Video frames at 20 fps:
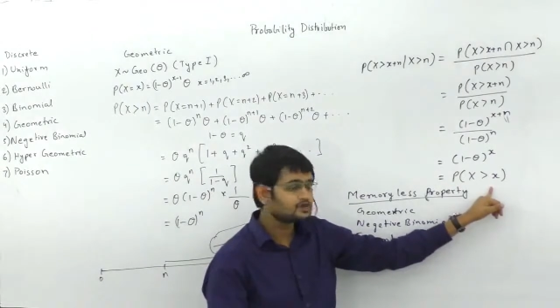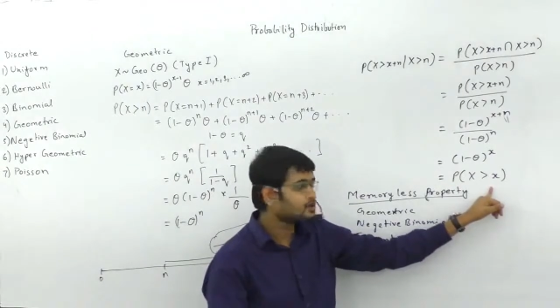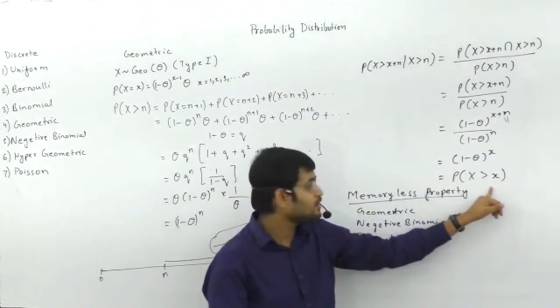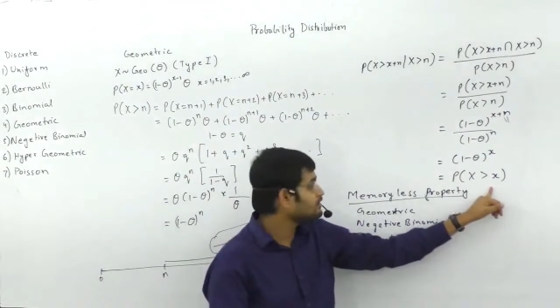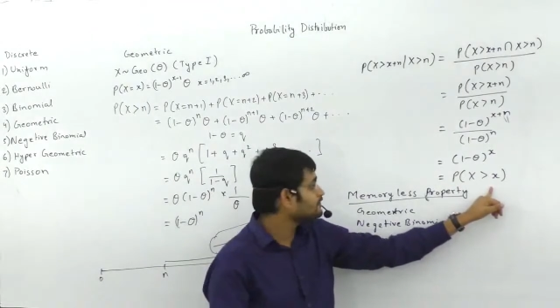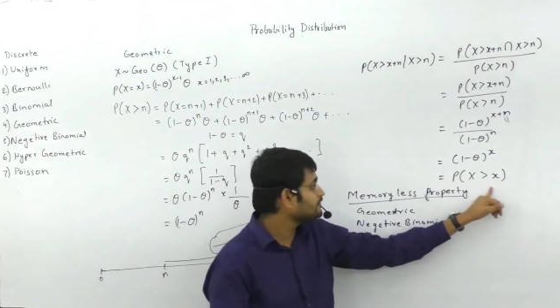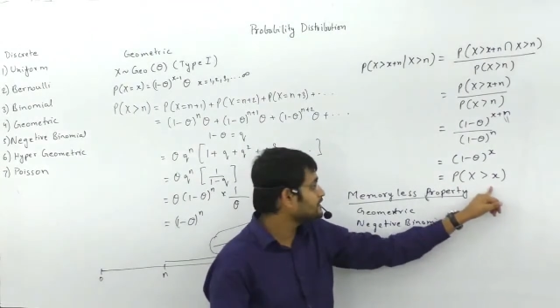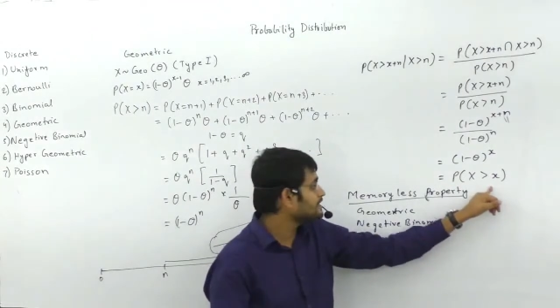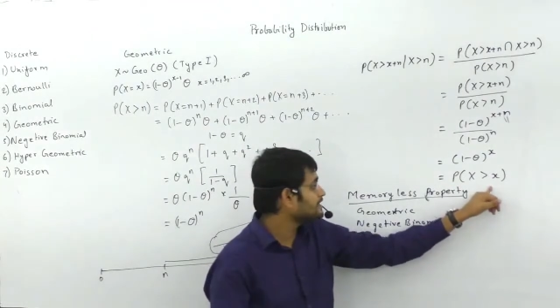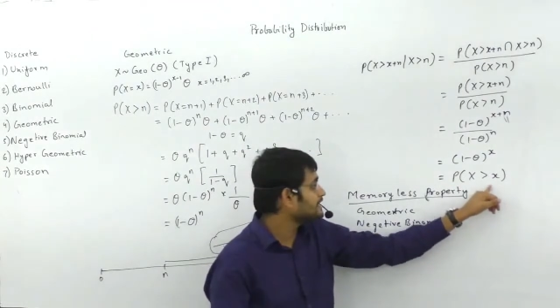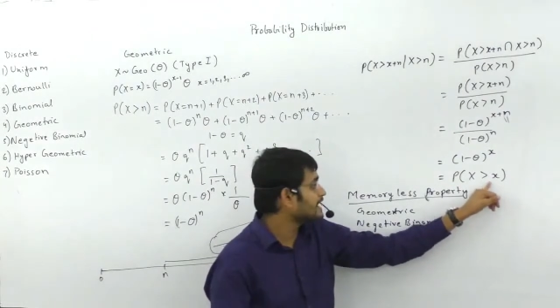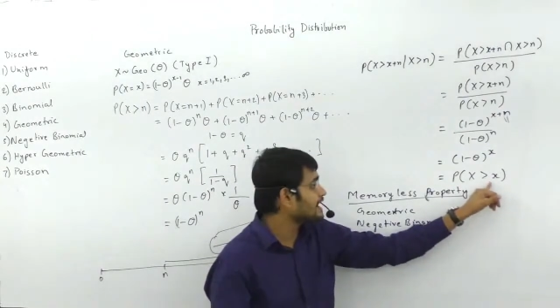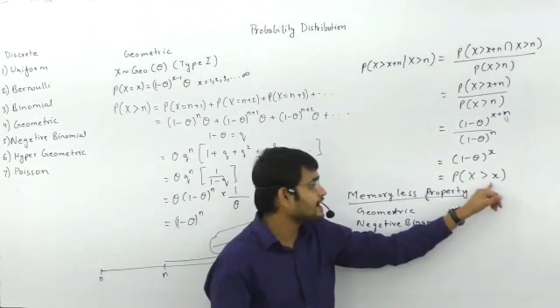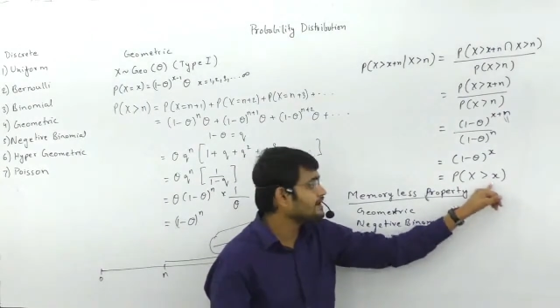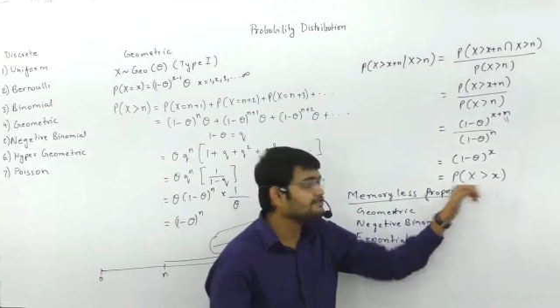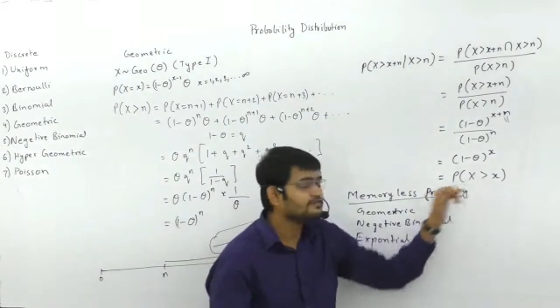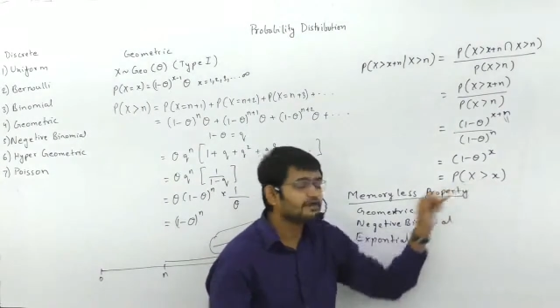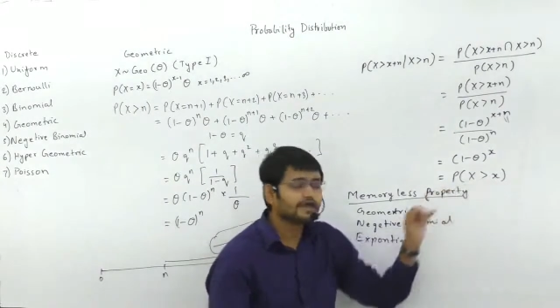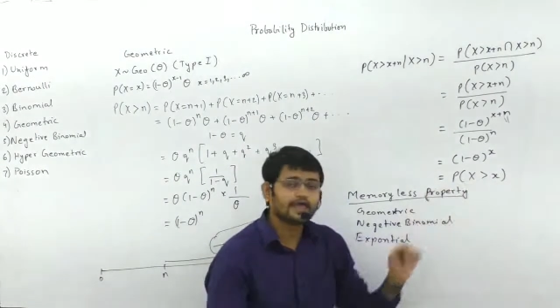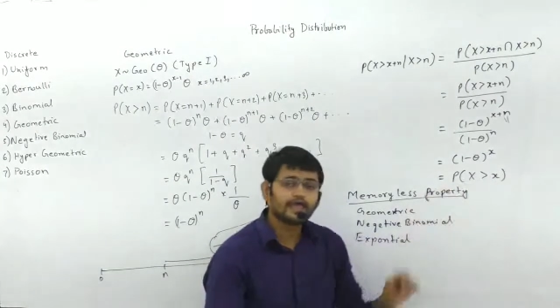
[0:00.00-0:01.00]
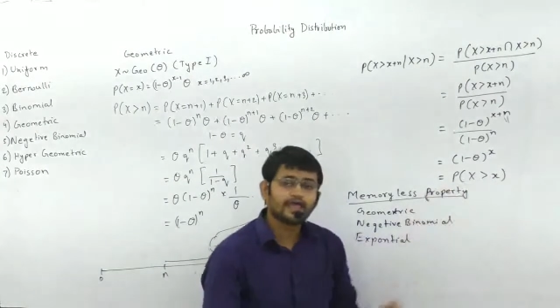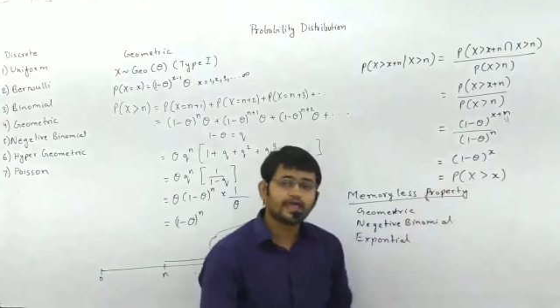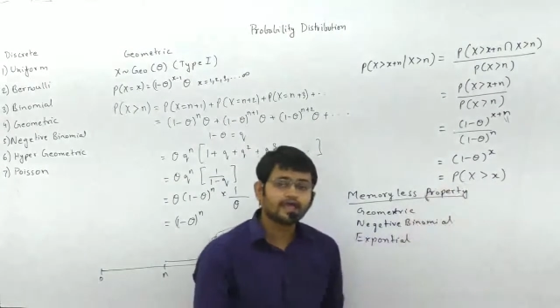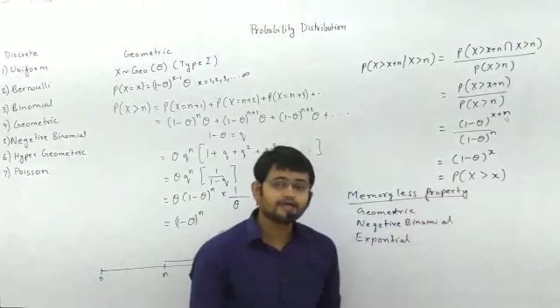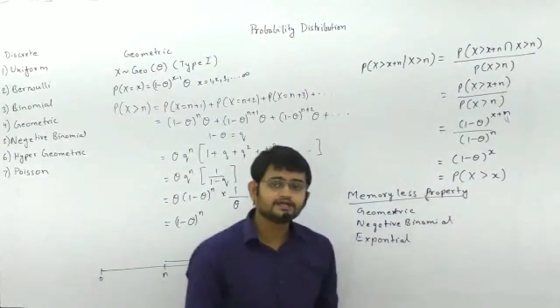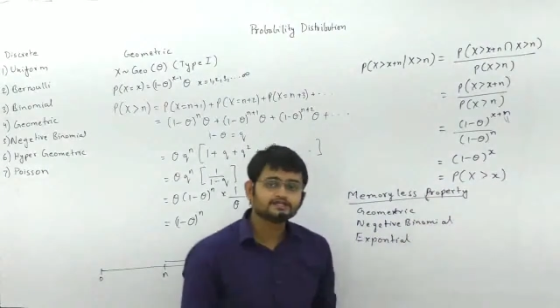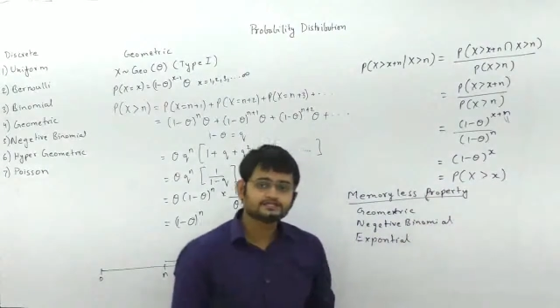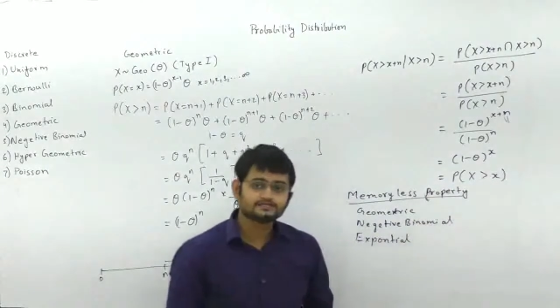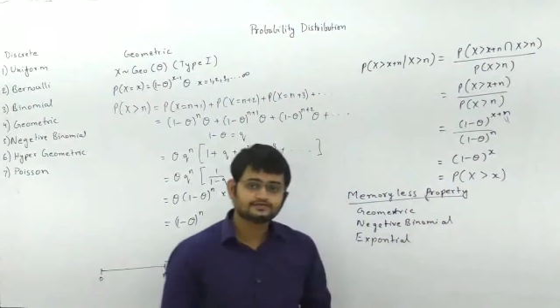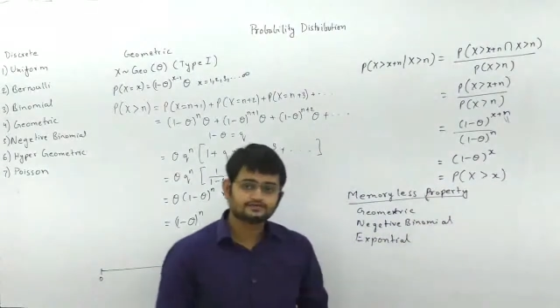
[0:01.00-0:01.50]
or we'll have x